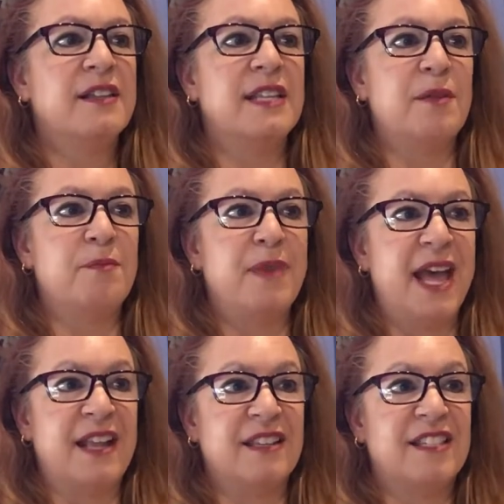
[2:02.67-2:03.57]
that
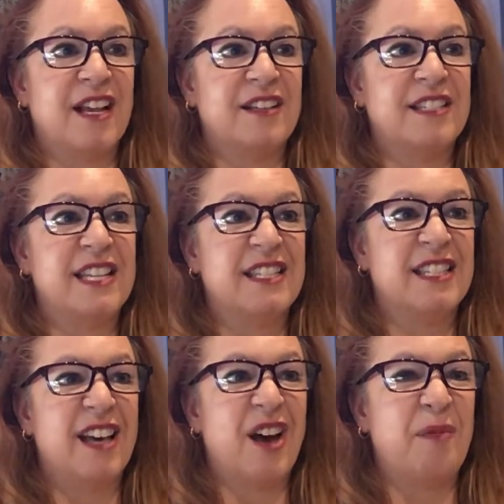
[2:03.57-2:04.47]
Ben sucks his
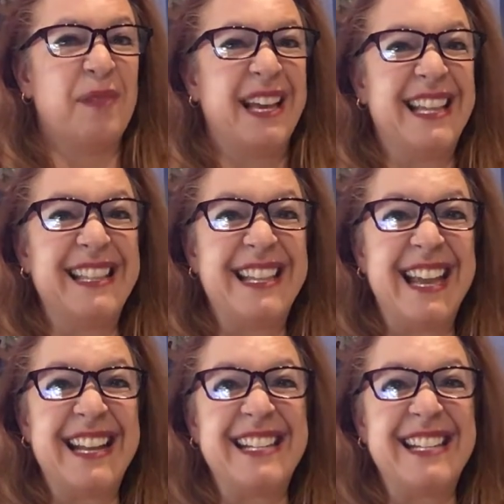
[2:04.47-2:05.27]
thumb, and then